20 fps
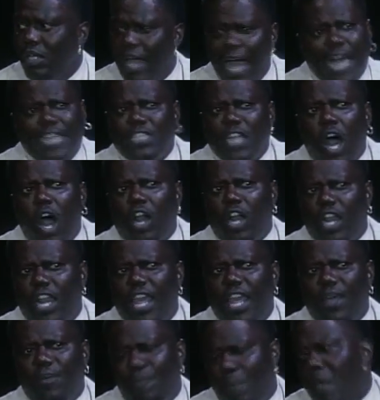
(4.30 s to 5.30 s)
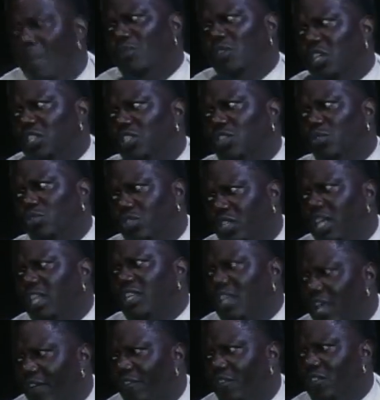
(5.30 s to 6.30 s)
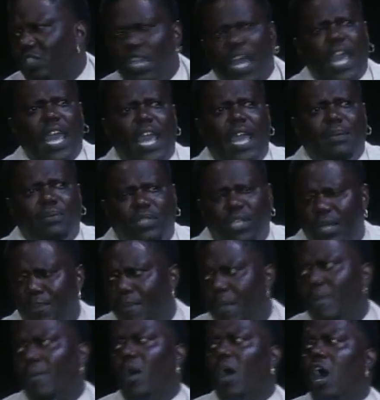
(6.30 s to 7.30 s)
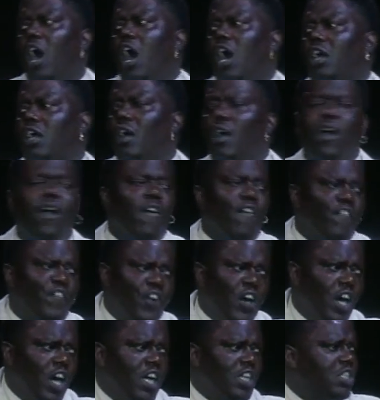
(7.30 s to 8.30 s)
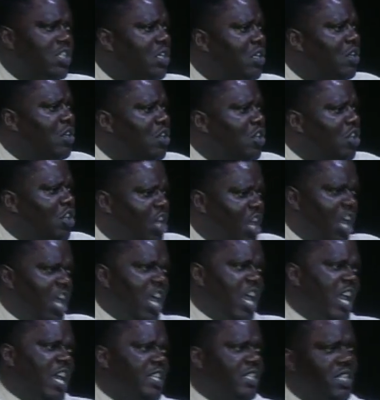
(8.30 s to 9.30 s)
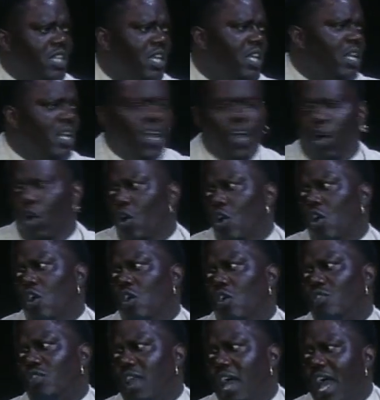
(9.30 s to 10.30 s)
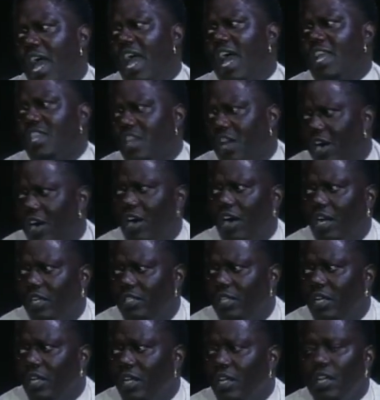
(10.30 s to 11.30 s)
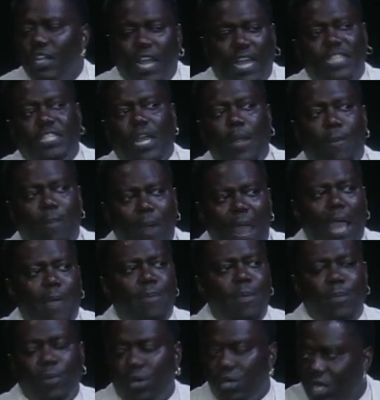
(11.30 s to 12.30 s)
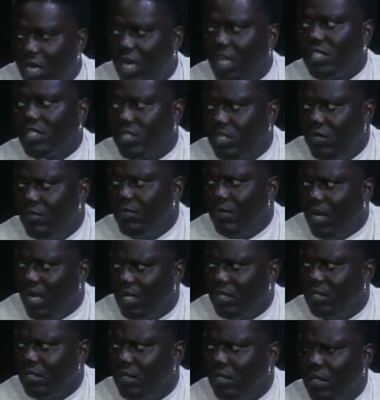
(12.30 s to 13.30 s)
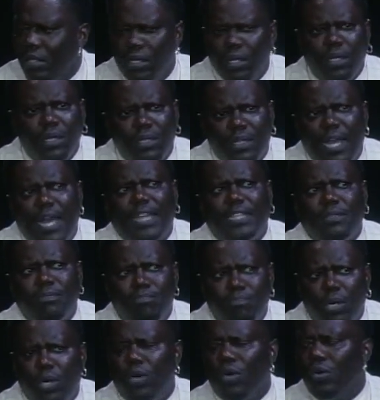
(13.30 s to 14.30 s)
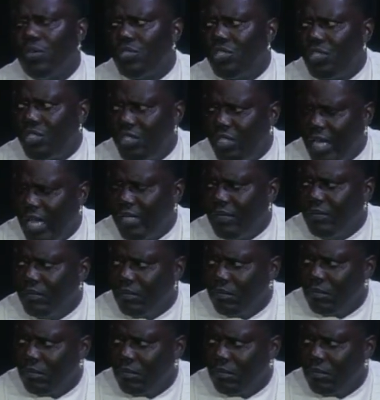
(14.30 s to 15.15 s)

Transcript: That's all it is. People just do shit different. Same shit. People argue, fuss, kids, whole nine yards. They say black people cuss too much. That's bullshit.